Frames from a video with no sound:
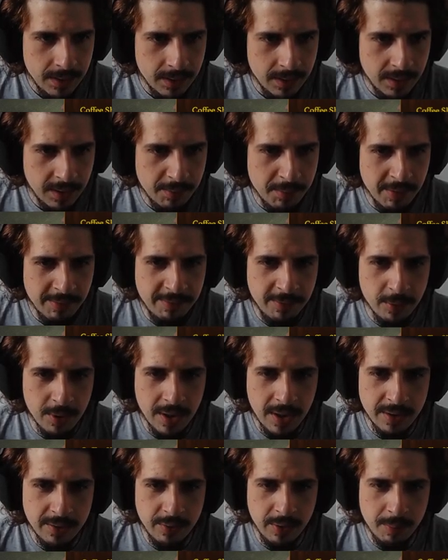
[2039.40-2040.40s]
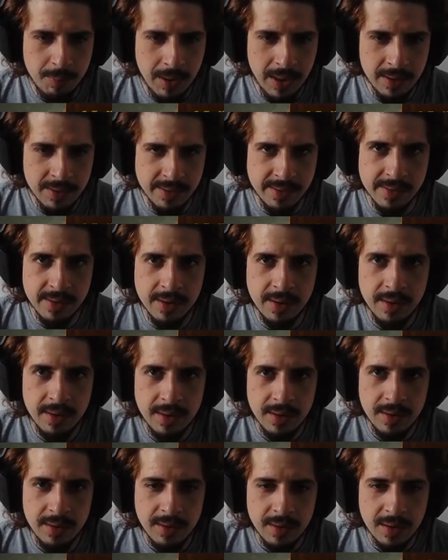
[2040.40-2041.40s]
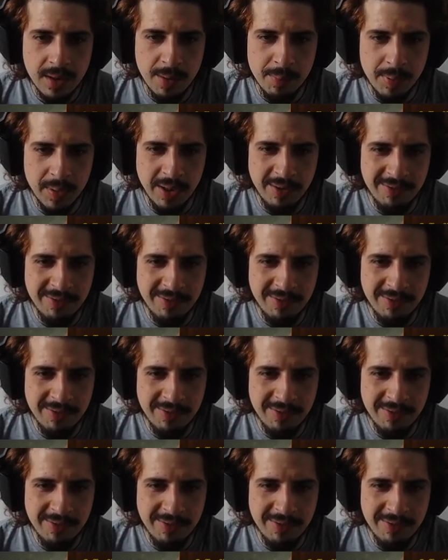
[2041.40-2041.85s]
Give me 400 bucks. Company